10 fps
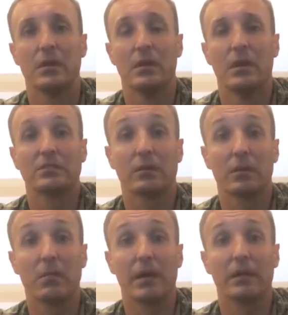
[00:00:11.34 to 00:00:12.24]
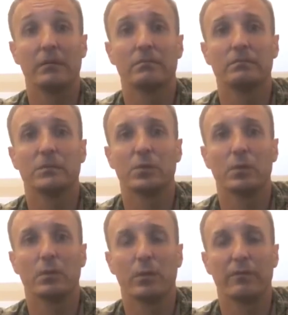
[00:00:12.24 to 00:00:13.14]
Started my tour
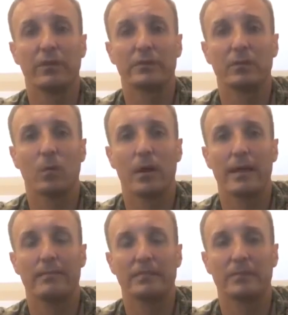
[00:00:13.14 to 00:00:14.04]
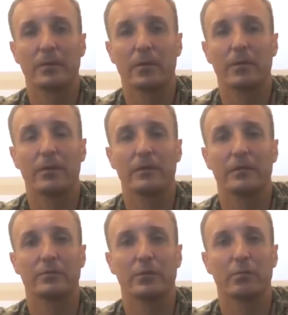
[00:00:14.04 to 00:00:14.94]
with Victor 1-8. It's the current unit that's
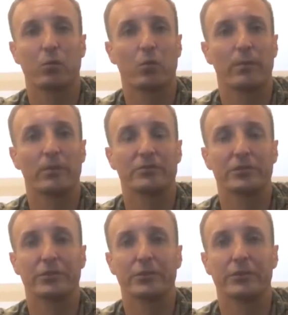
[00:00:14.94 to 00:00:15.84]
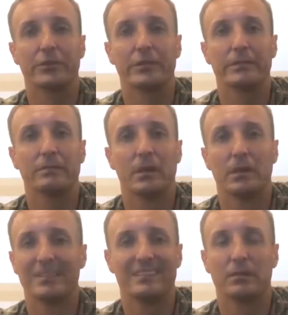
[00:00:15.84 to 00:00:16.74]
doing perimeter security,
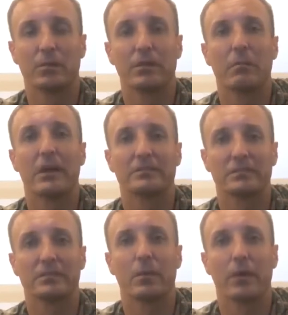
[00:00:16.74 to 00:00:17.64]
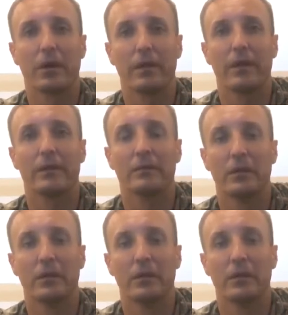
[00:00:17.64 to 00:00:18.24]
dealing with the mess that's going on there.